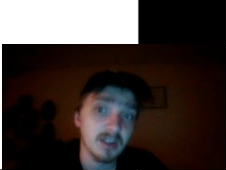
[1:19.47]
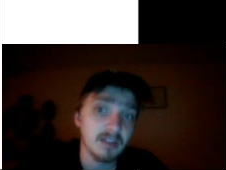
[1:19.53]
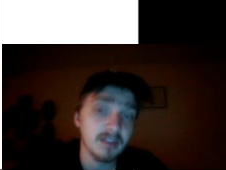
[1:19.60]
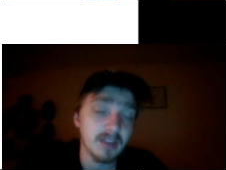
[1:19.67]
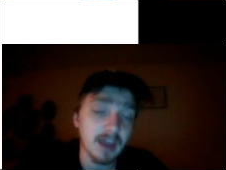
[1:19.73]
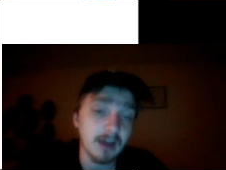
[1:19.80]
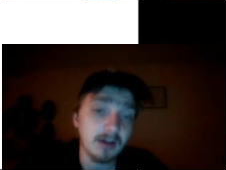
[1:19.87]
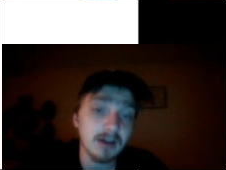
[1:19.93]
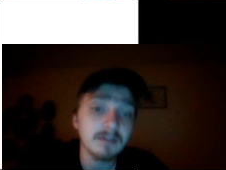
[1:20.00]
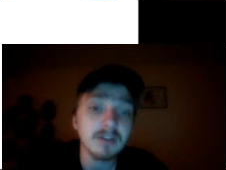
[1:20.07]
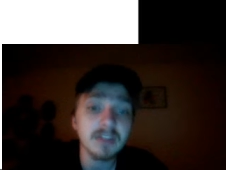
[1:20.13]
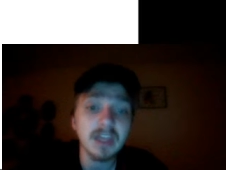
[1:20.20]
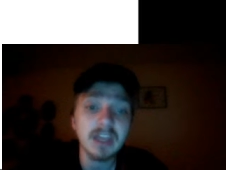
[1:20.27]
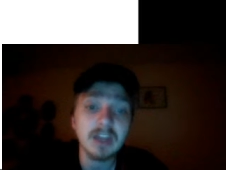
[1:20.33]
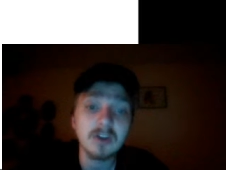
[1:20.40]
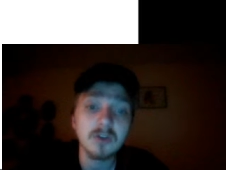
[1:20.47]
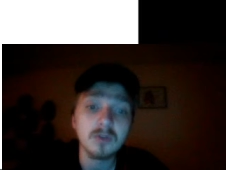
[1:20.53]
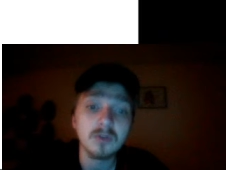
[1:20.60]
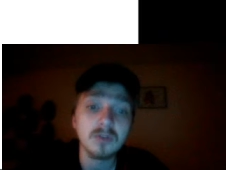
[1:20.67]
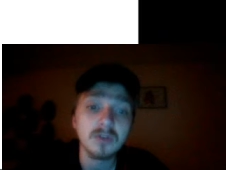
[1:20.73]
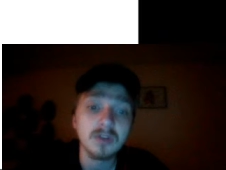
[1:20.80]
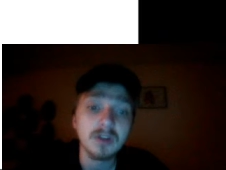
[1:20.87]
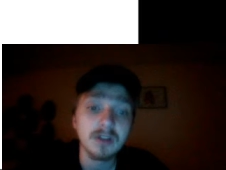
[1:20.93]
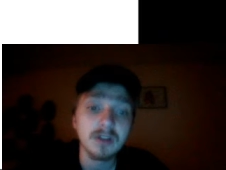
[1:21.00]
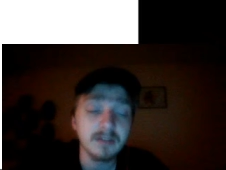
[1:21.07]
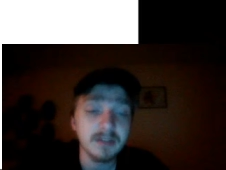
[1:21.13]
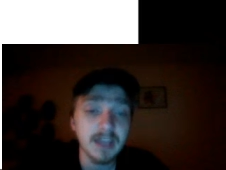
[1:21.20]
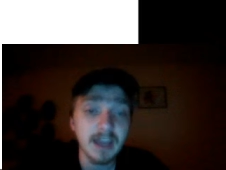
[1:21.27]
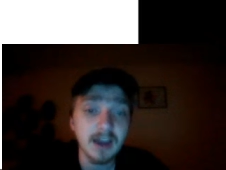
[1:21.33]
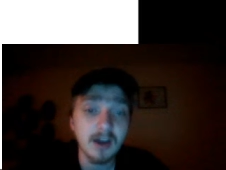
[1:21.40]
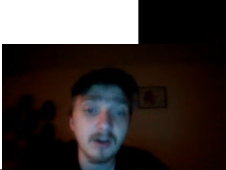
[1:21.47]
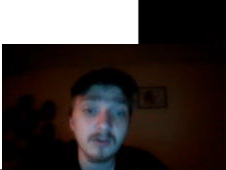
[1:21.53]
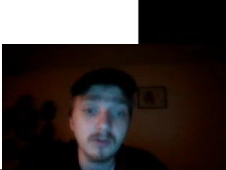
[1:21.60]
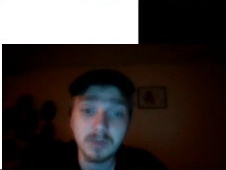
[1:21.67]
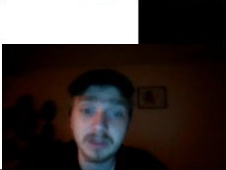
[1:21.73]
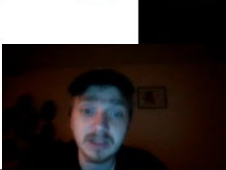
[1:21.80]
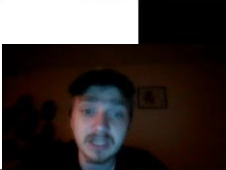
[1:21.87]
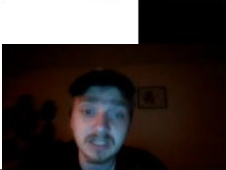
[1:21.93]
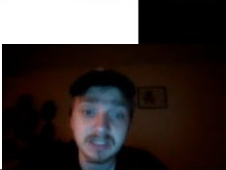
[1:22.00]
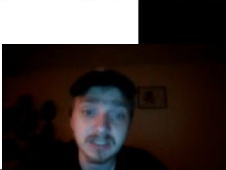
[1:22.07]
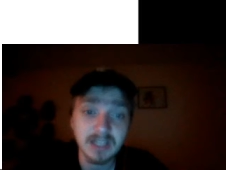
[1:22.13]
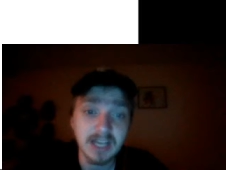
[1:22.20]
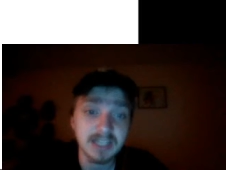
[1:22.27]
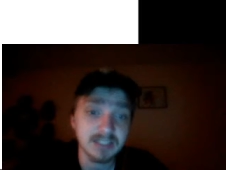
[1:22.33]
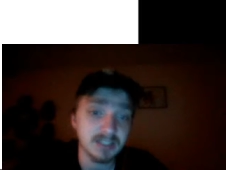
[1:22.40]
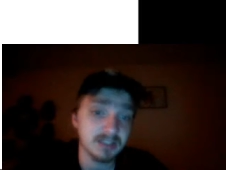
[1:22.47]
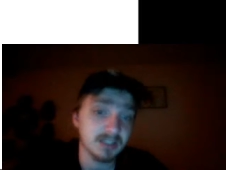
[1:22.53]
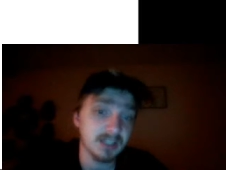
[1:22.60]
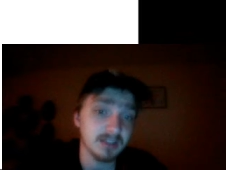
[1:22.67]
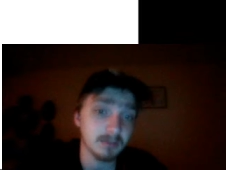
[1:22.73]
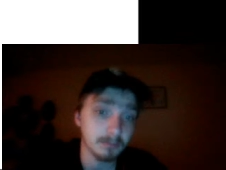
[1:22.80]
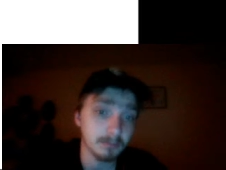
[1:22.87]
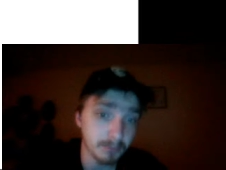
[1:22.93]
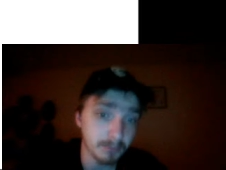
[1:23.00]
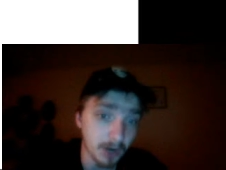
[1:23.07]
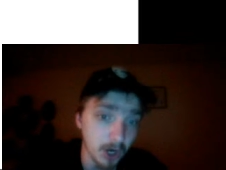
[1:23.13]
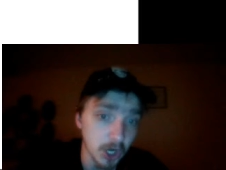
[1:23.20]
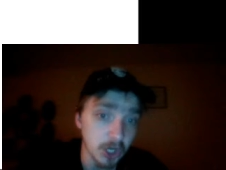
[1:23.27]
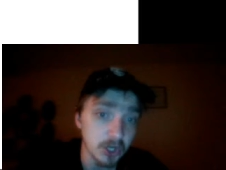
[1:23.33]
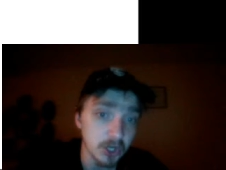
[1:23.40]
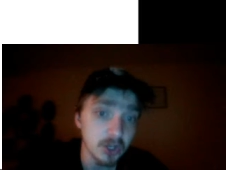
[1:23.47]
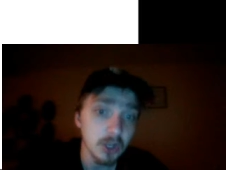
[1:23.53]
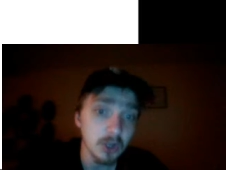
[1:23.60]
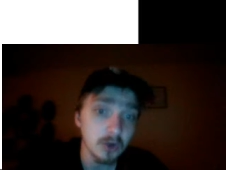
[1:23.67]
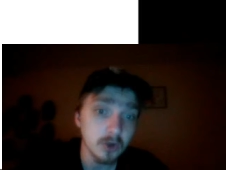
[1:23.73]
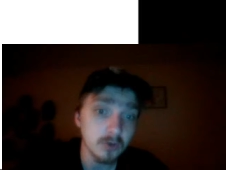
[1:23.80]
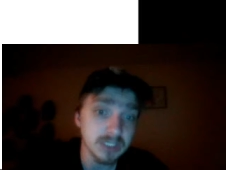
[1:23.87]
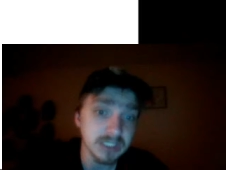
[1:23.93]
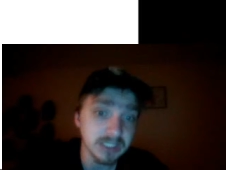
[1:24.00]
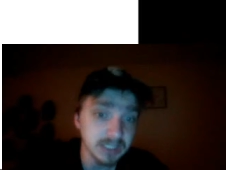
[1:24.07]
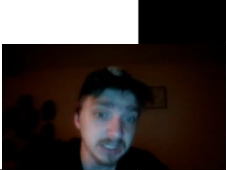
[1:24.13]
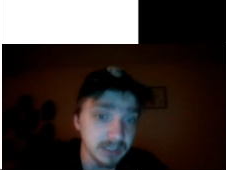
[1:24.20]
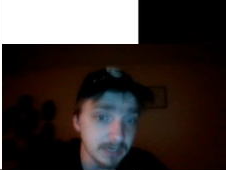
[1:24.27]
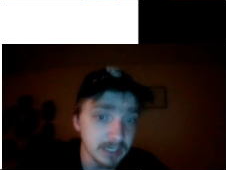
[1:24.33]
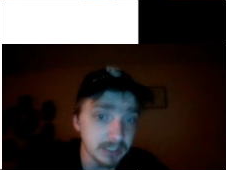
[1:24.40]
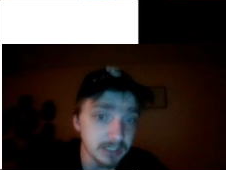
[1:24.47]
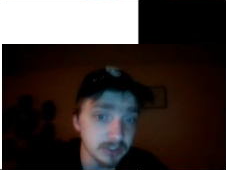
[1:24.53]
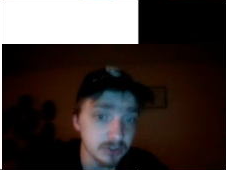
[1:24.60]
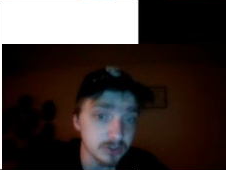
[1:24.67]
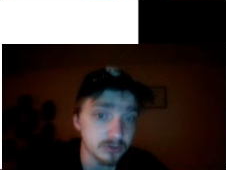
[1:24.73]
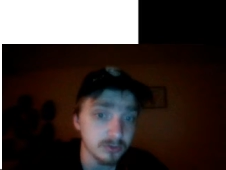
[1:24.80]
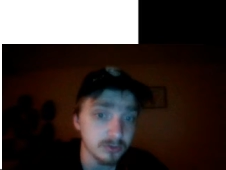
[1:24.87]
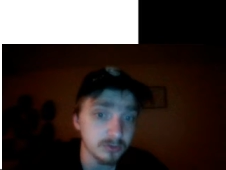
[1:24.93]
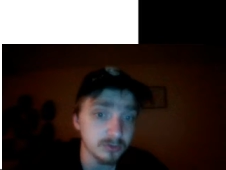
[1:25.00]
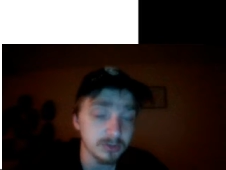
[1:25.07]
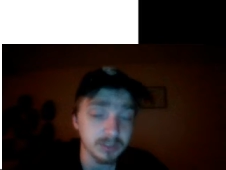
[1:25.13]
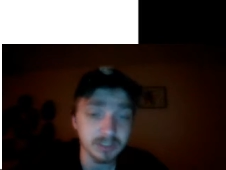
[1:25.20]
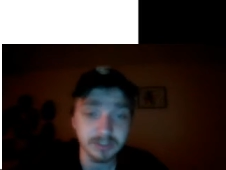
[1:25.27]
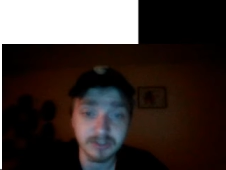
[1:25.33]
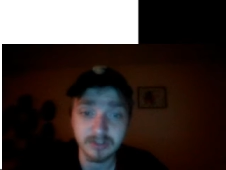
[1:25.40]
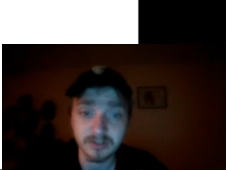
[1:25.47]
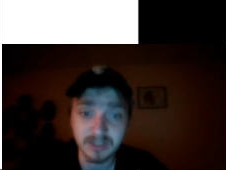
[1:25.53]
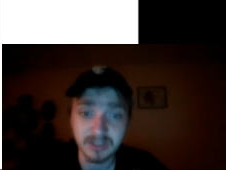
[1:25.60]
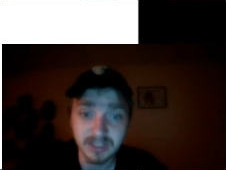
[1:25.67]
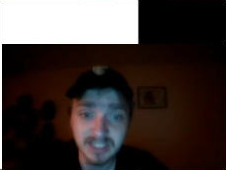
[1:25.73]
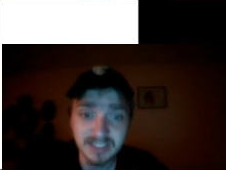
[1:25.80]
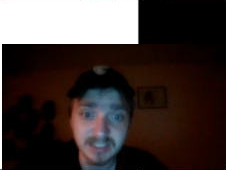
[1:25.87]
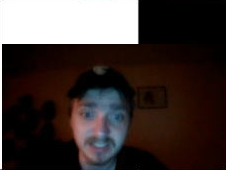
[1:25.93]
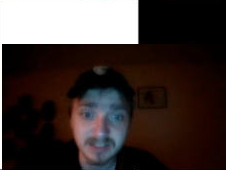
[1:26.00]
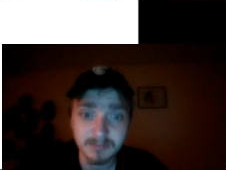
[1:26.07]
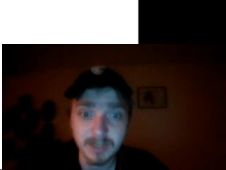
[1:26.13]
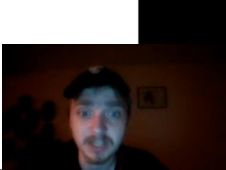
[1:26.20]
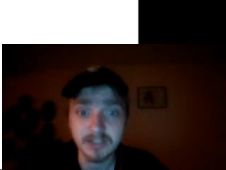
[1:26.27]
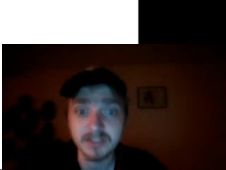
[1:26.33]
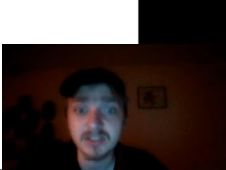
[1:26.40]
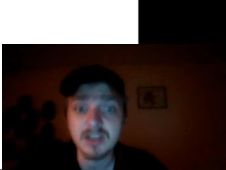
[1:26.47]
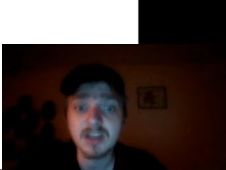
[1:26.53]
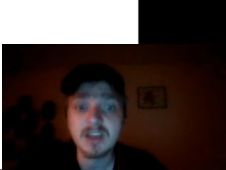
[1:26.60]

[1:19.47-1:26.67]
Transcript: However, they can now with this class, unlike the bard, who is limited to a certain list of spells,